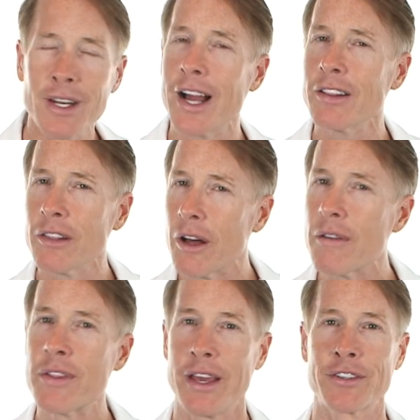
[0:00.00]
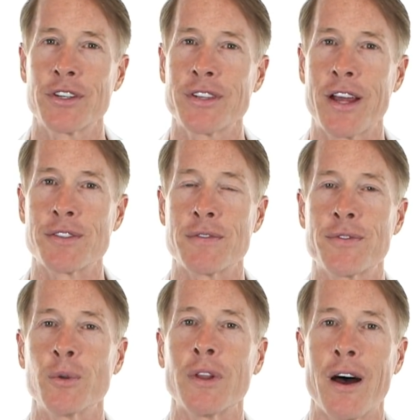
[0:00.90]
I love the exercise of
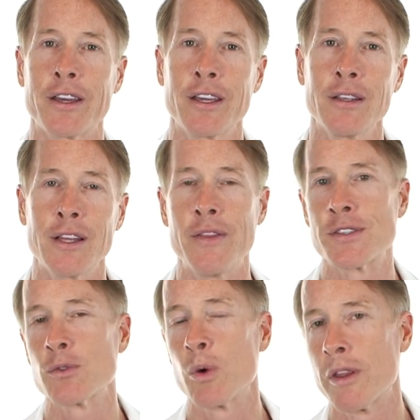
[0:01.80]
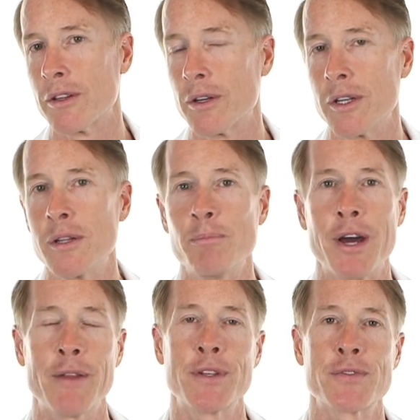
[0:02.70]
food logging, and this is one of the good
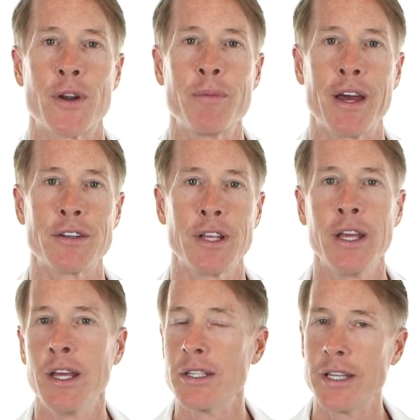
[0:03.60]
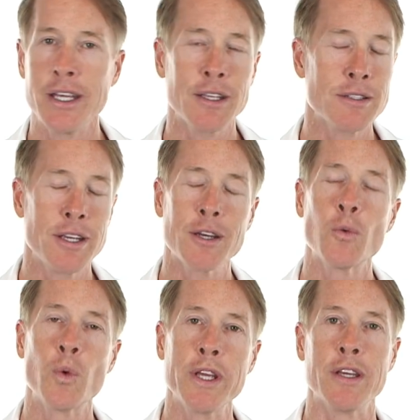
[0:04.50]
benefits from that. Take a
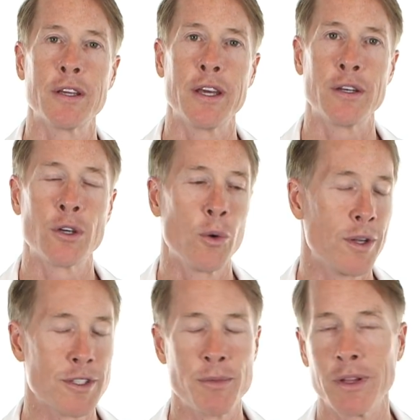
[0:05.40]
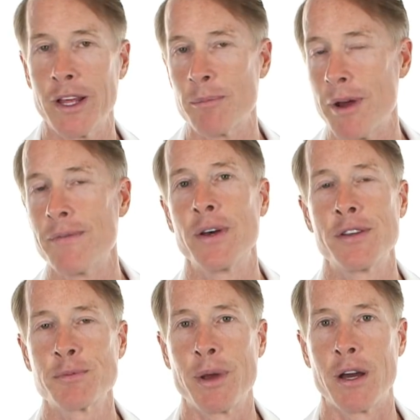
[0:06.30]
week and go on something like
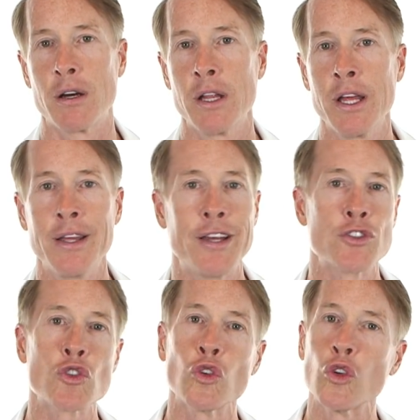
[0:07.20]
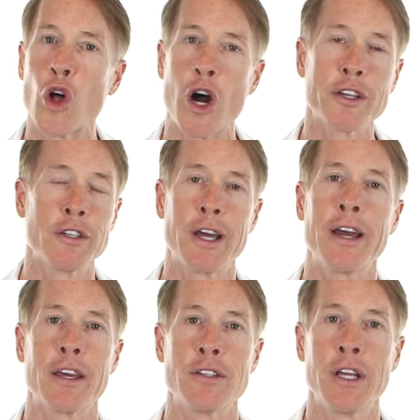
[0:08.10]
MyFitnessPal and just log your
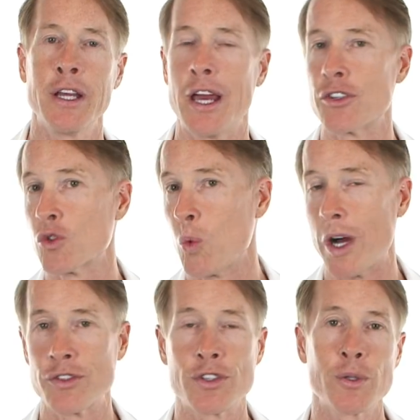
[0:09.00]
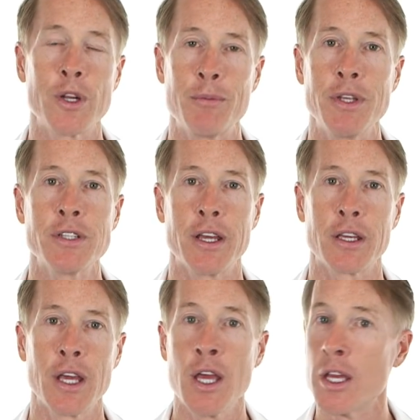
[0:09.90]
diet and just watch your sodium intake.